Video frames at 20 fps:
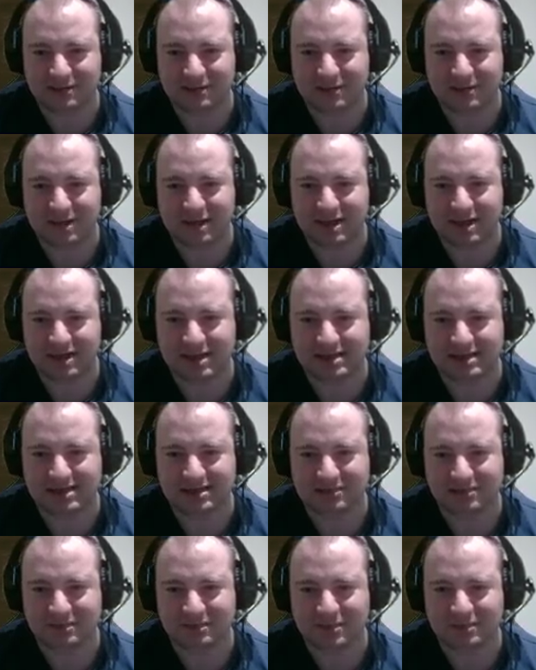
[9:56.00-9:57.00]
And there's
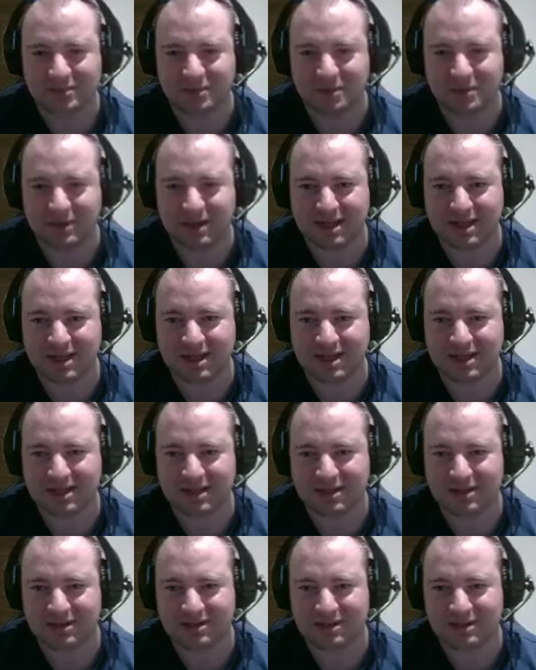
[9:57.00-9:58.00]
one more here,
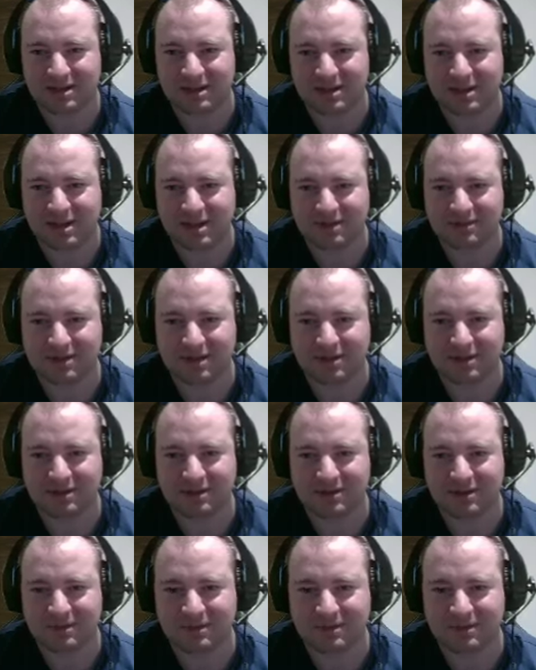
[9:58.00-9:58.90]
and we're done.